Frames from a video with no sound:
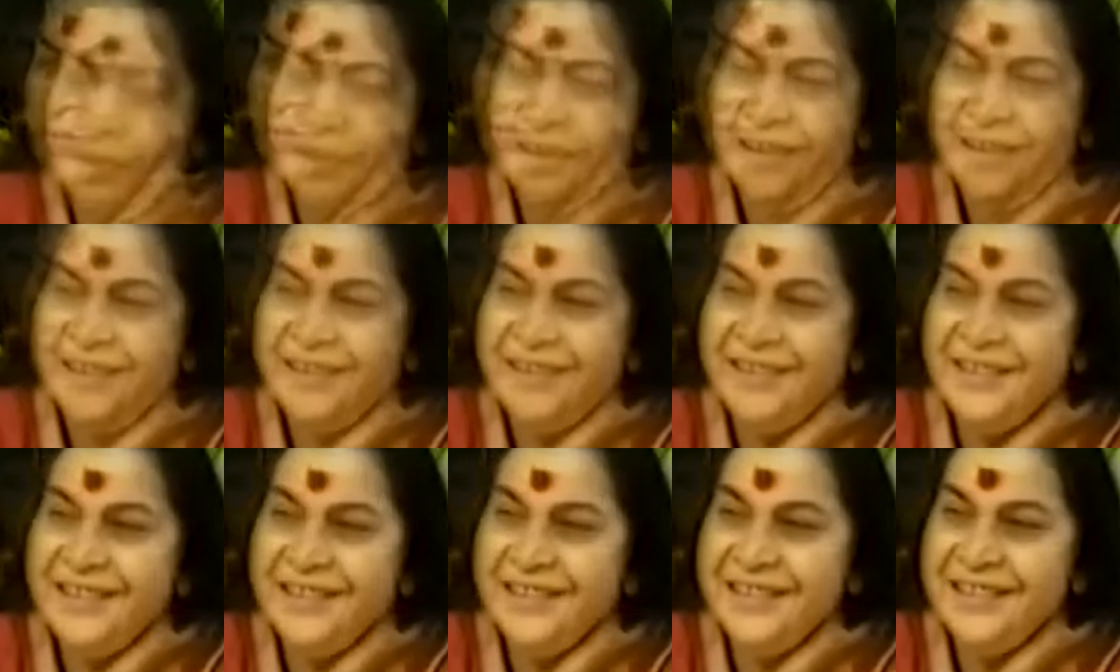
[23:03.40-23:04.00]

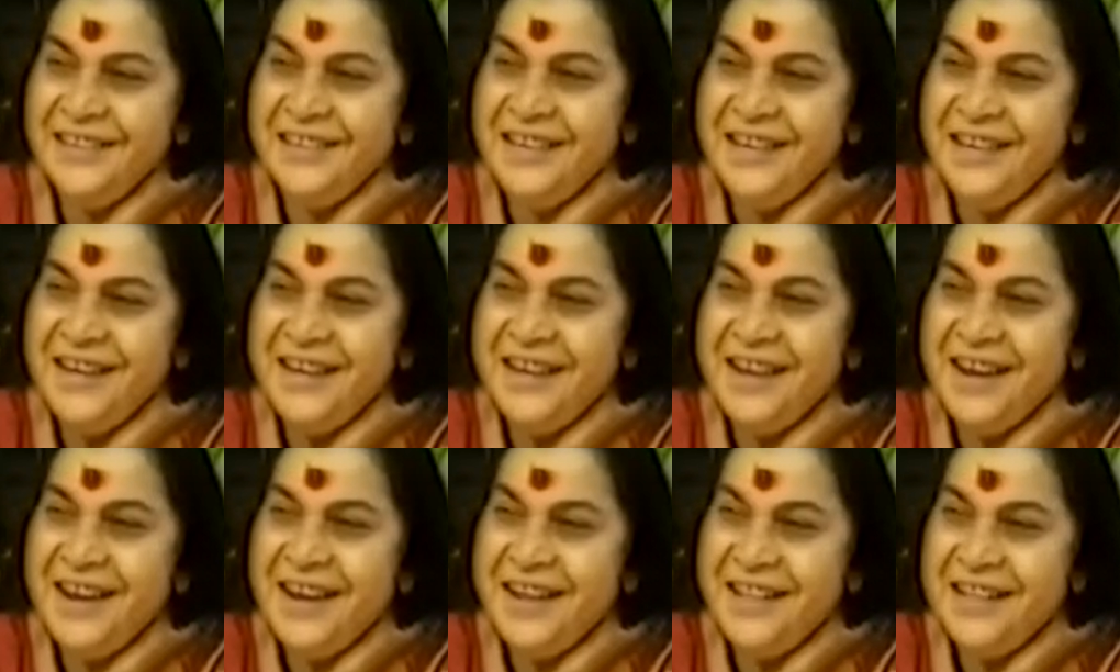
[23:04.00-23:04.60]
It doesn't
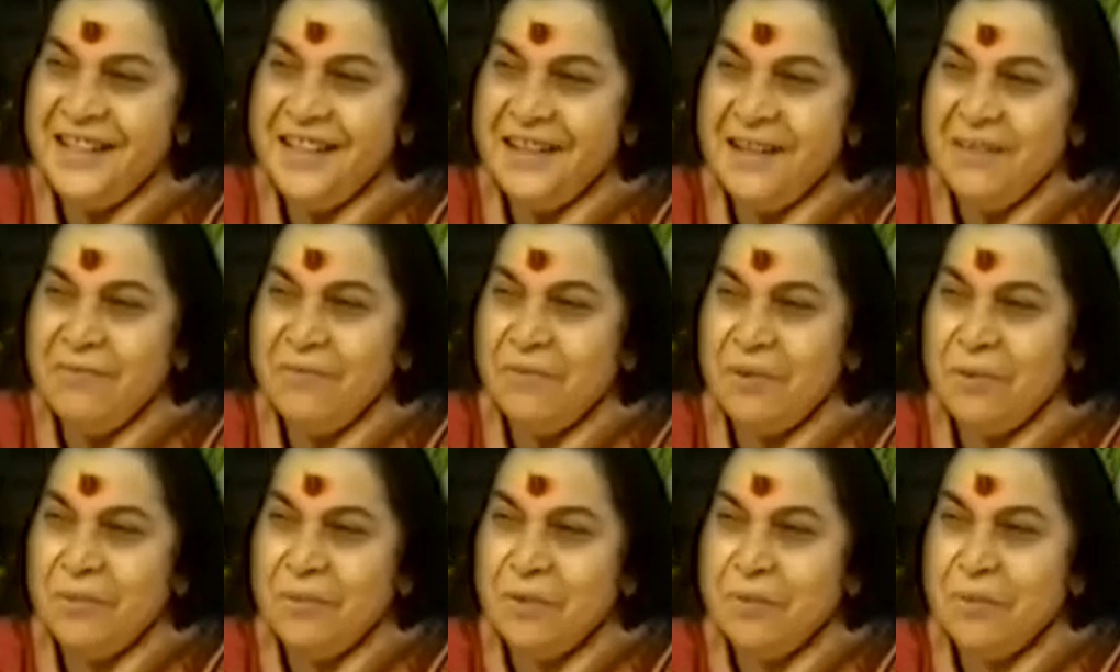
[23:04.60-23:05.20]
need anything
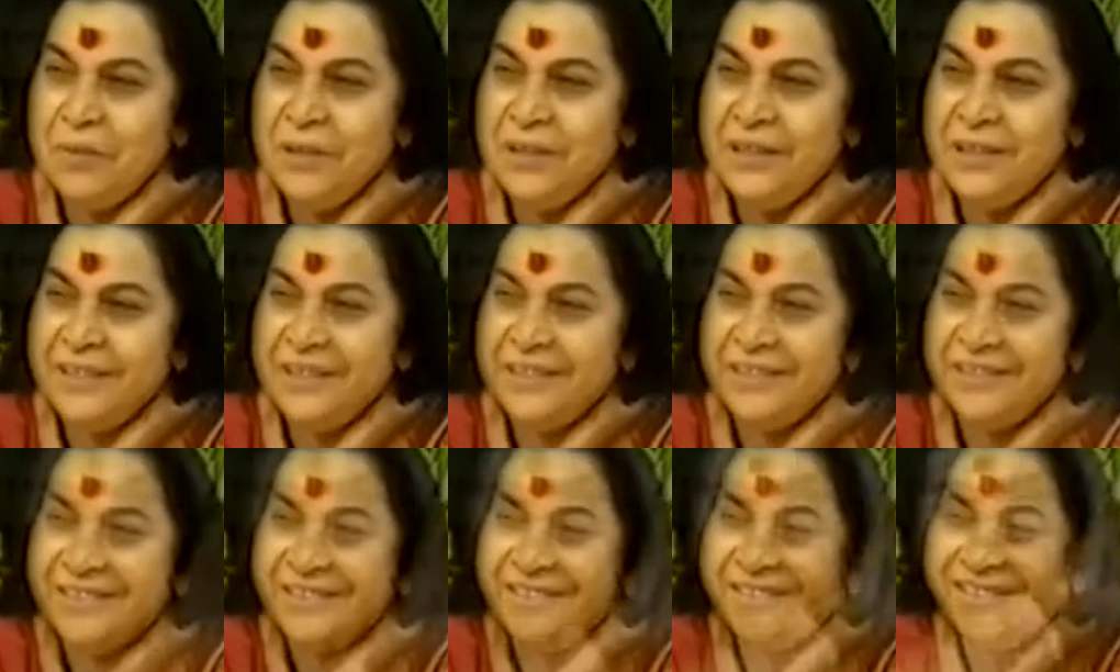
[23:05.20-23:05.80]
from the Mother
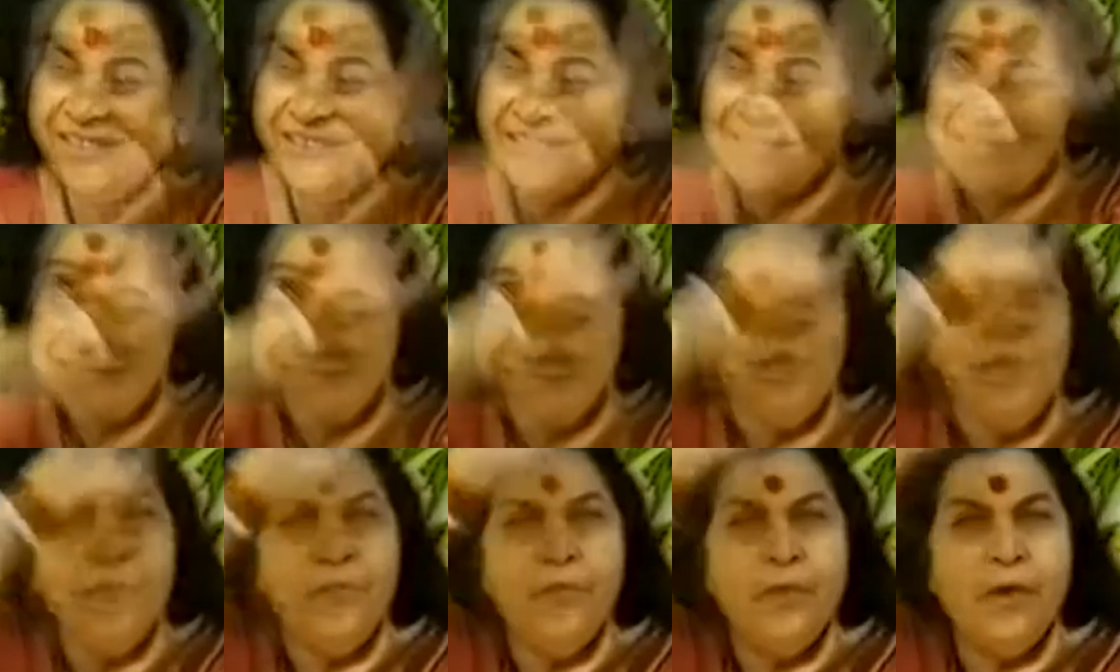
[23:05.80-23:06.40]
Earth
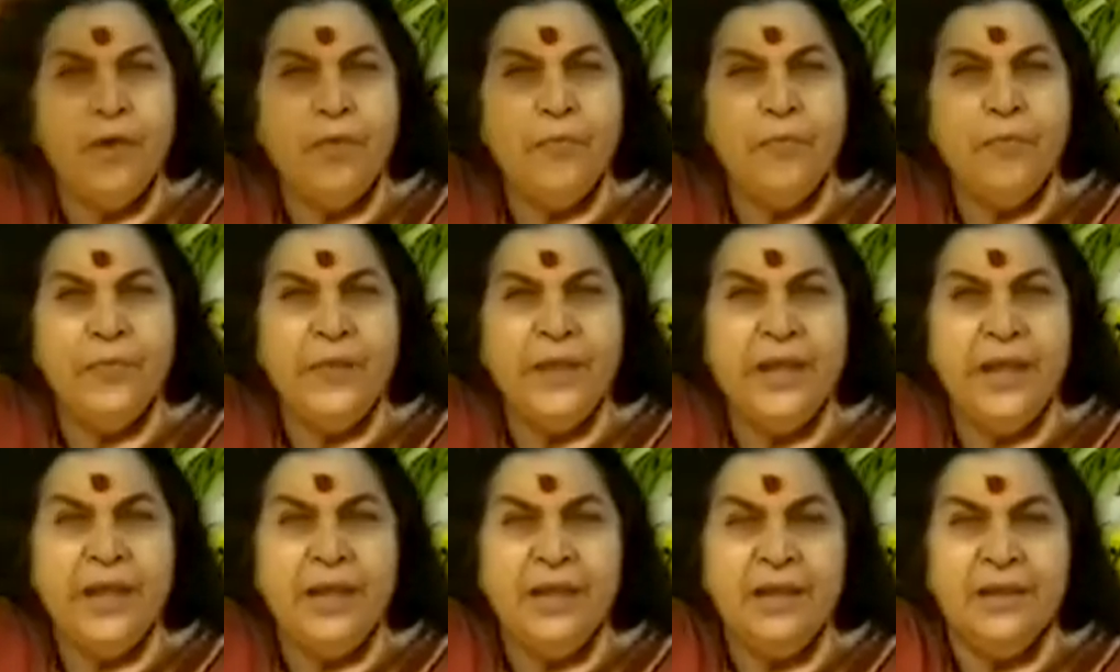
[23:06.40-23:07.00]
nor from
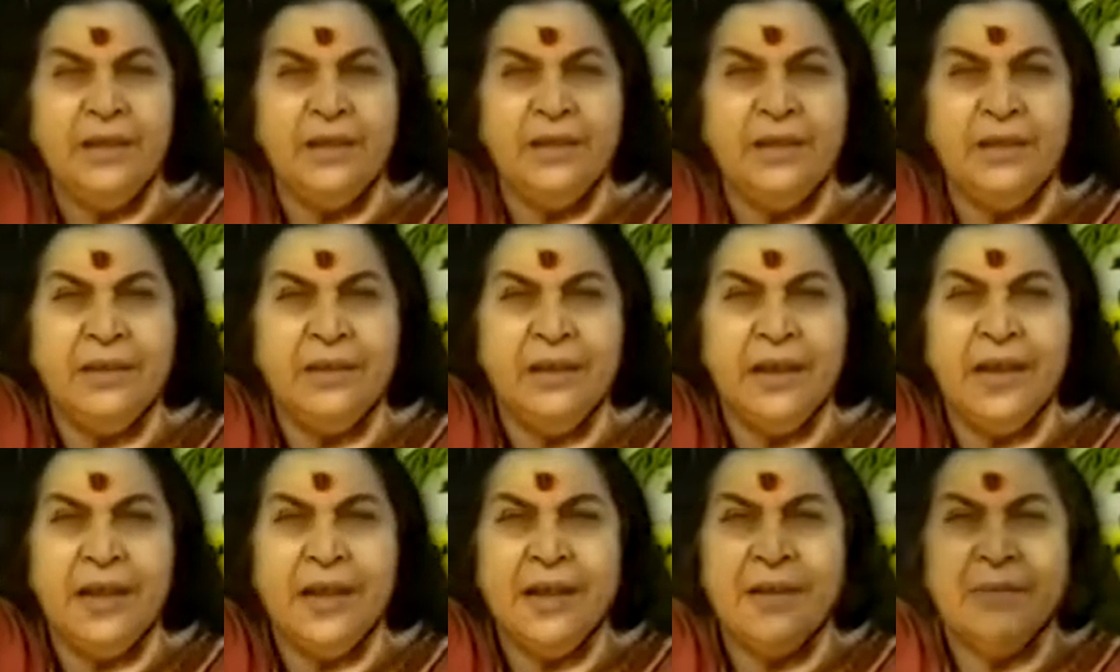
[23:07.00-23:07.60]
the
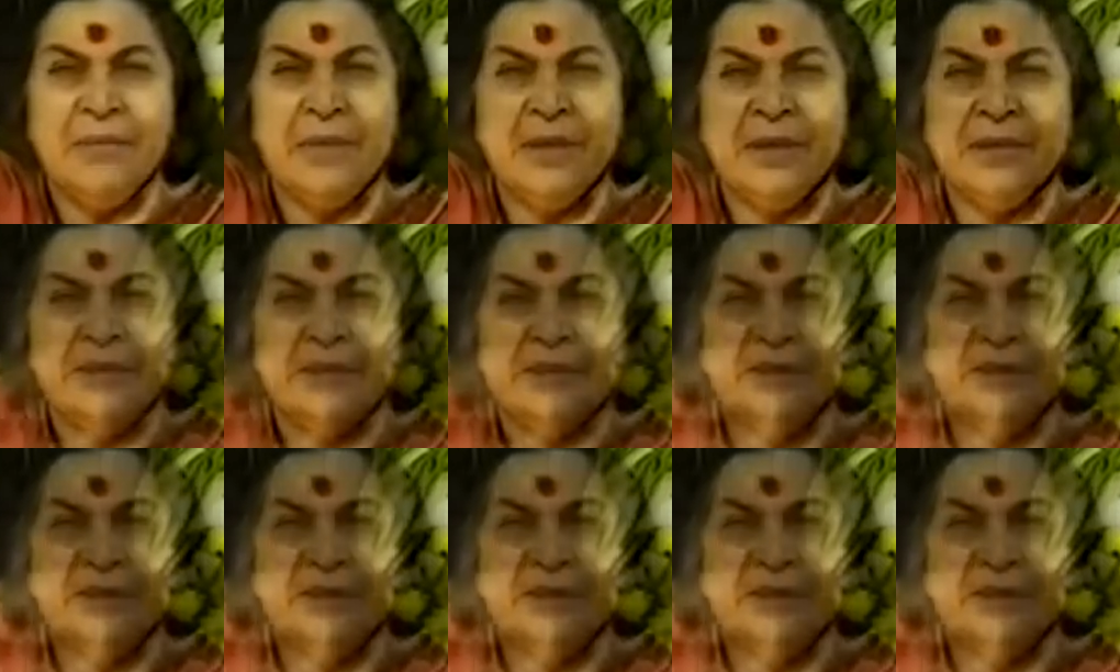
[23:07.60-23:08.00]
elements,